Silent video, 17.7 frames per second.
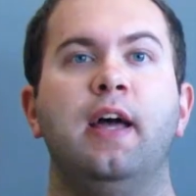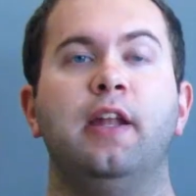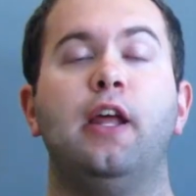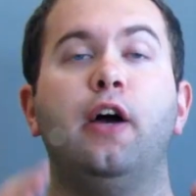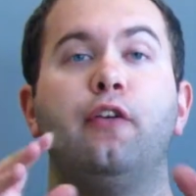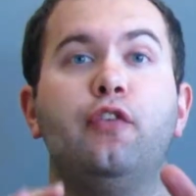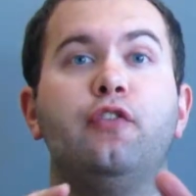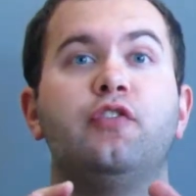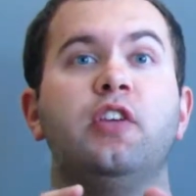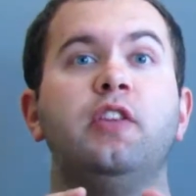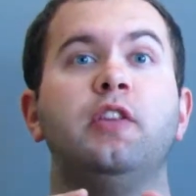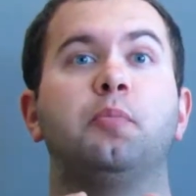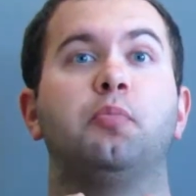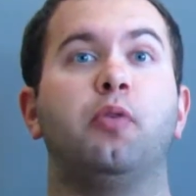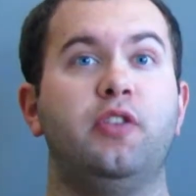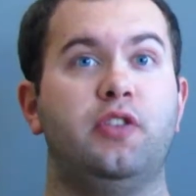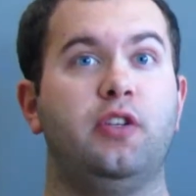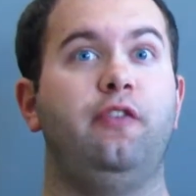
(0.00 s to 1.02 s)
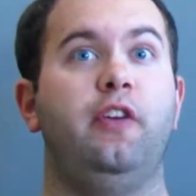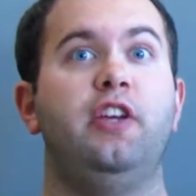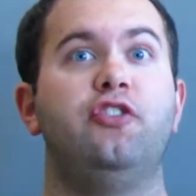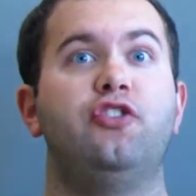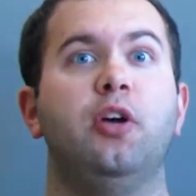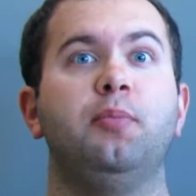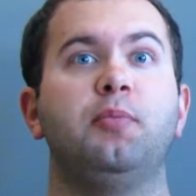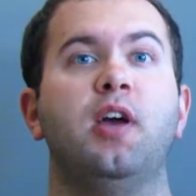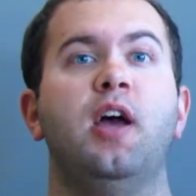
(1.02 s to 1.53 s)
Now, if you've seen The Prince of
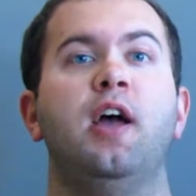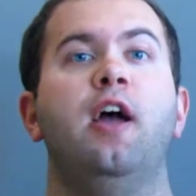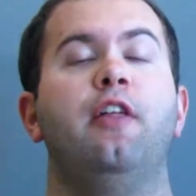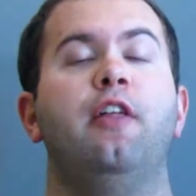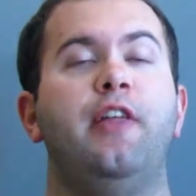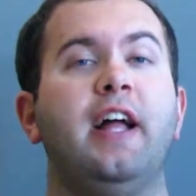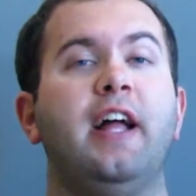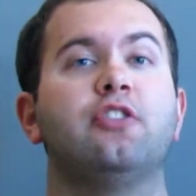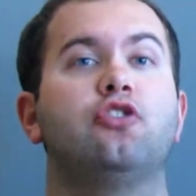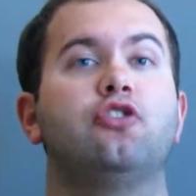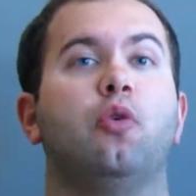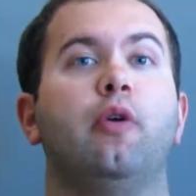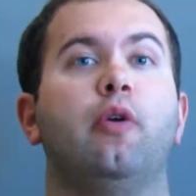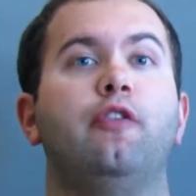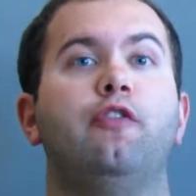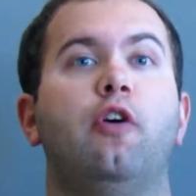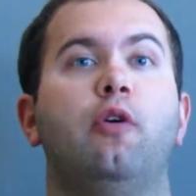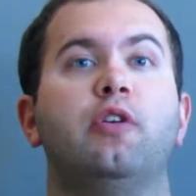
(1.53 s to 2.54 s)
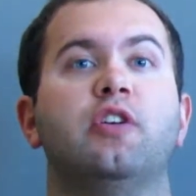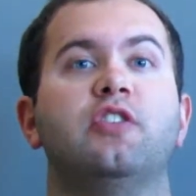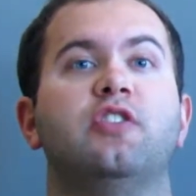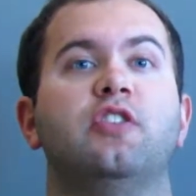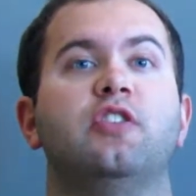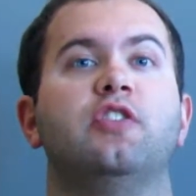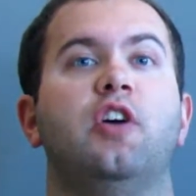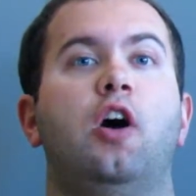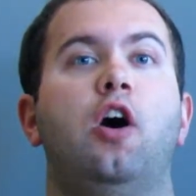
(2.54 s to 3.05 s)
Egypt, that story
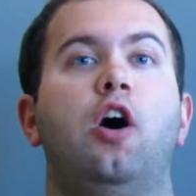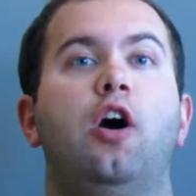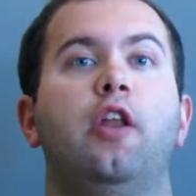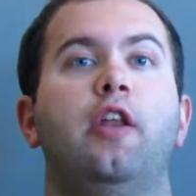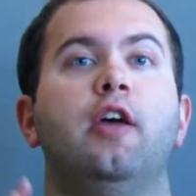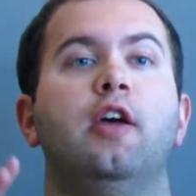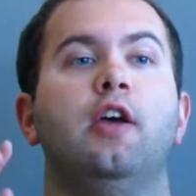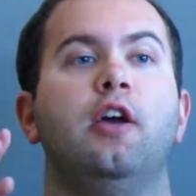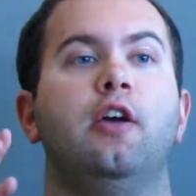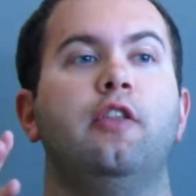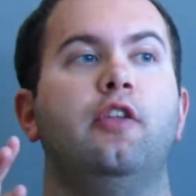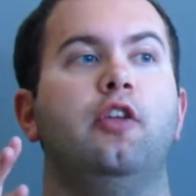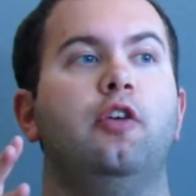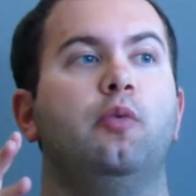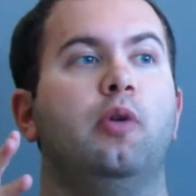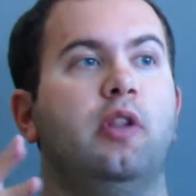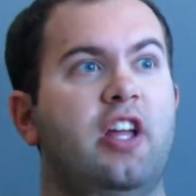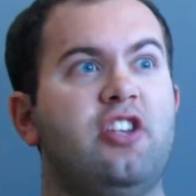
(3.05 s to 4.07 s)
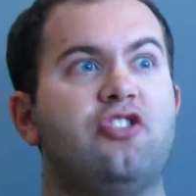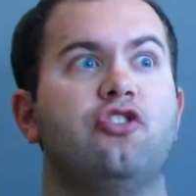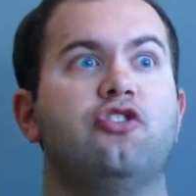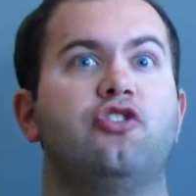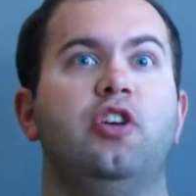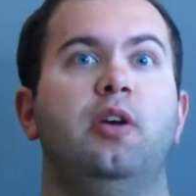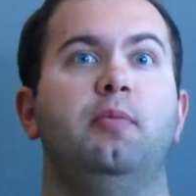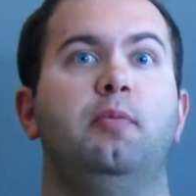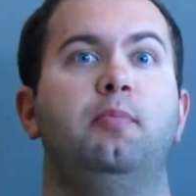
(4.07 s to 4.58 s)
focuses on the
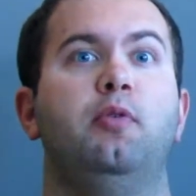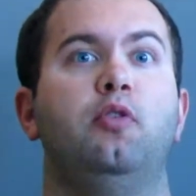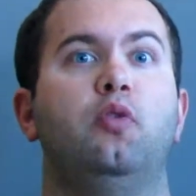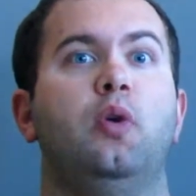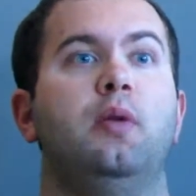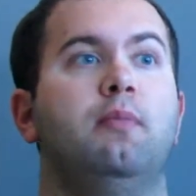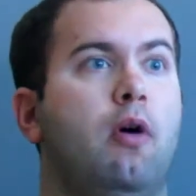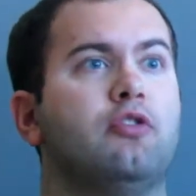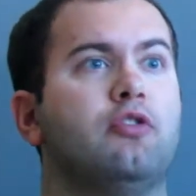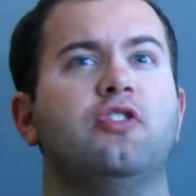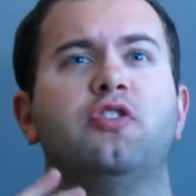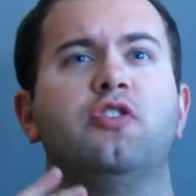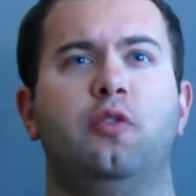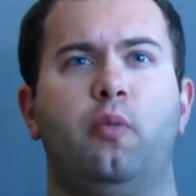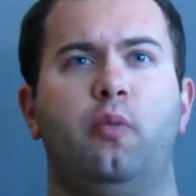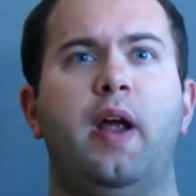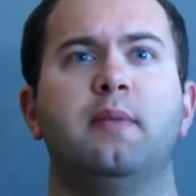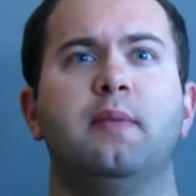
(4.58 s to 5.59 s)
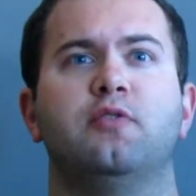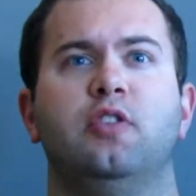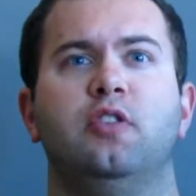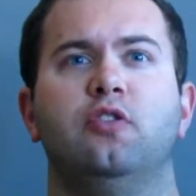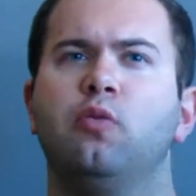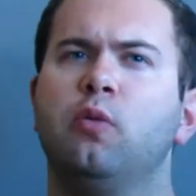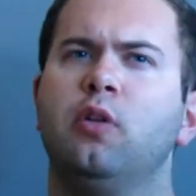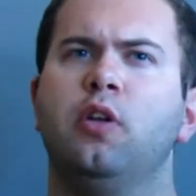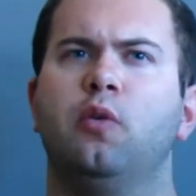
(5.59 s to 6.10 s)
relationship between Moses and
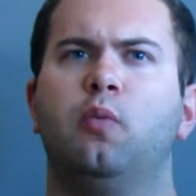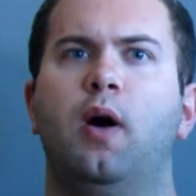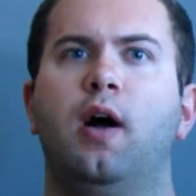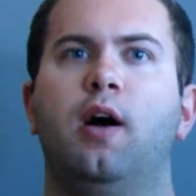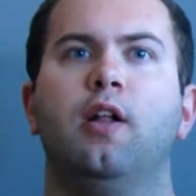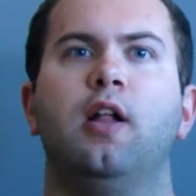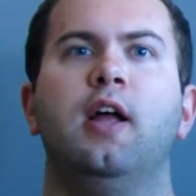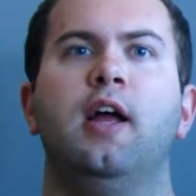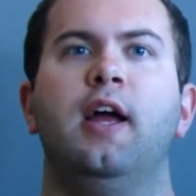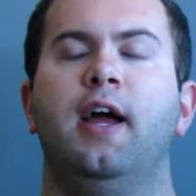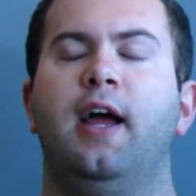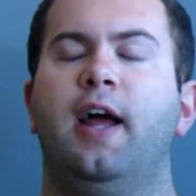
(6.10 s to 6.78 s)
Ramses really well.